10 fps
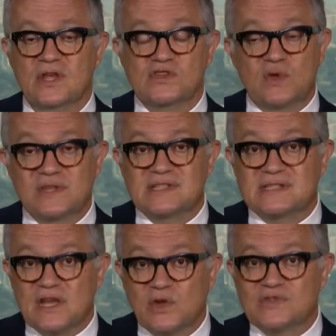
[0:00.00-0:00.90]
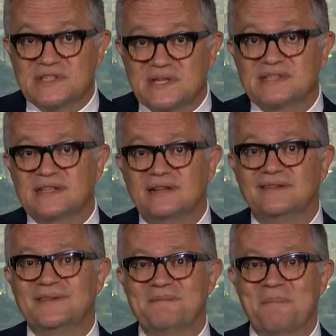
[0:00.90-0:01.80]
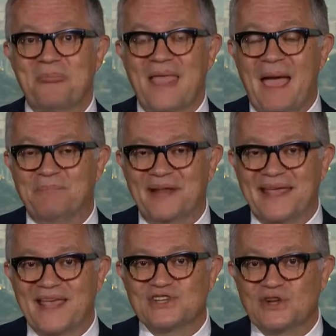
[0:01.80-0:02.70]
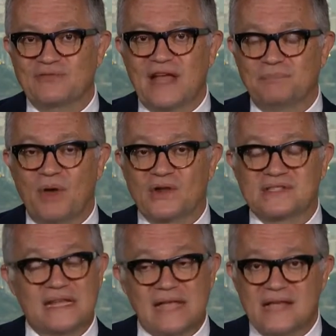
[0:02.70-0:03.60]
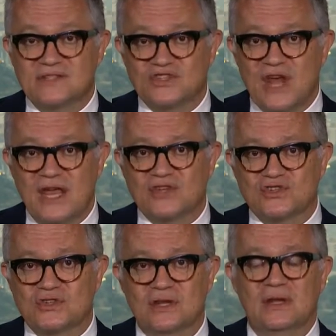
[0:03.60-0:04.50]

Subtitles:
So this is a consistent application of that policy. It hasn't changed.